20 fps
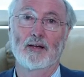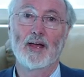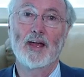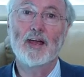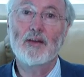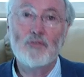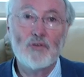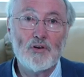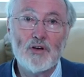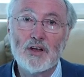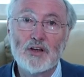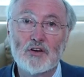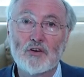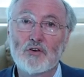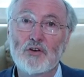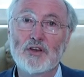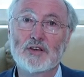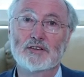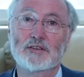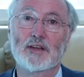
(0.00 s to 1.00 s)

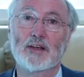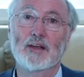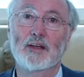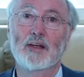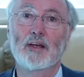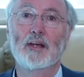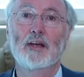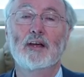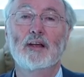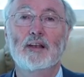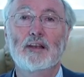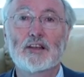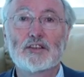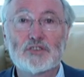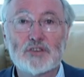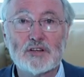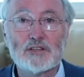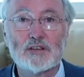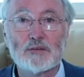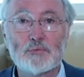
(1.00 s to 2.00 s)
ever-increasing
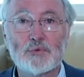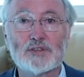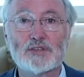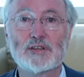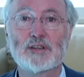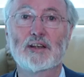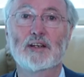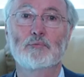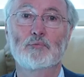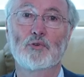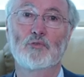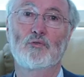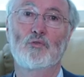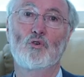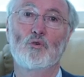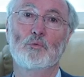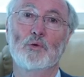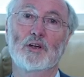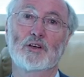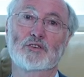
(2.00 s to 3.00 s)
legitimacy in
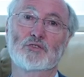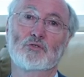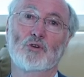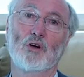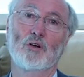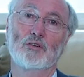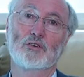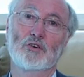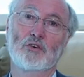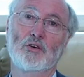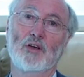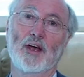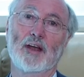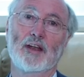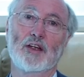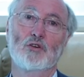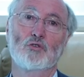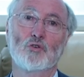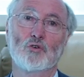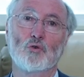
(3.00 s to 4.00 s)
performing its role in
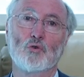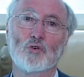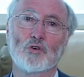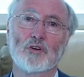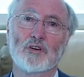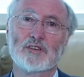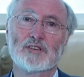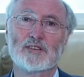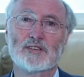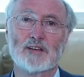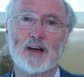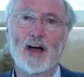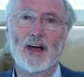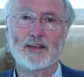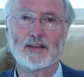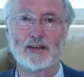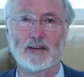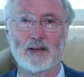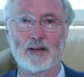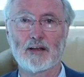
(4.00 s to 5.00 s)
creating good order in
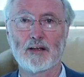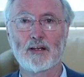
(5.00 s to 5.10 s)
society.